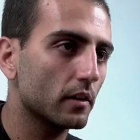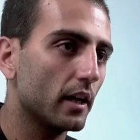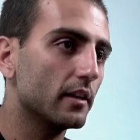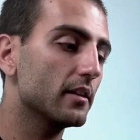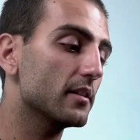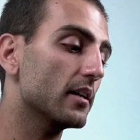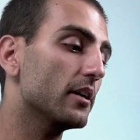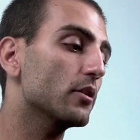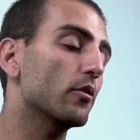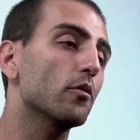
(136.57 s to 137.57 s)
and design
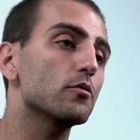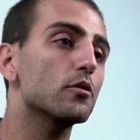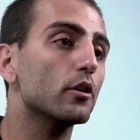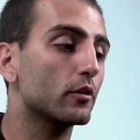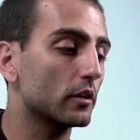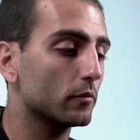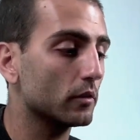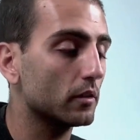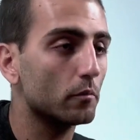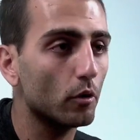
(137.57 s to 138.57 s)
your own circuit with the
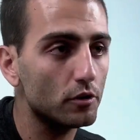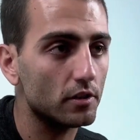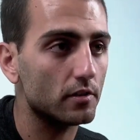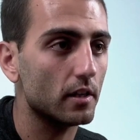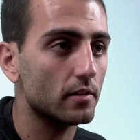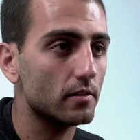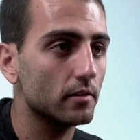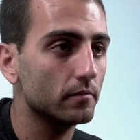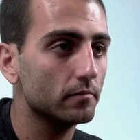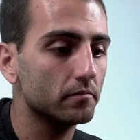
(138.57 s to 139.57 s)
moisture sensor
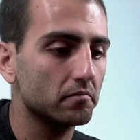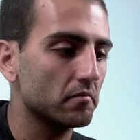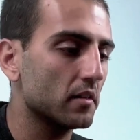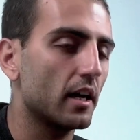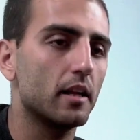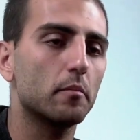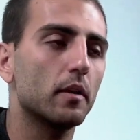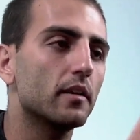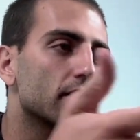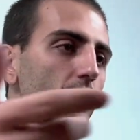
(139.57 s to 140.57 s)
and
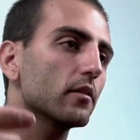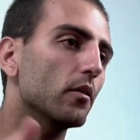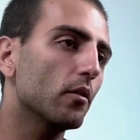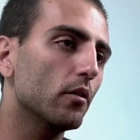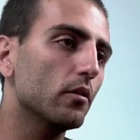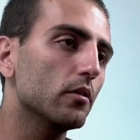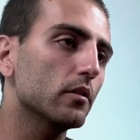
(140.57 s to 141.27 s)
plant it all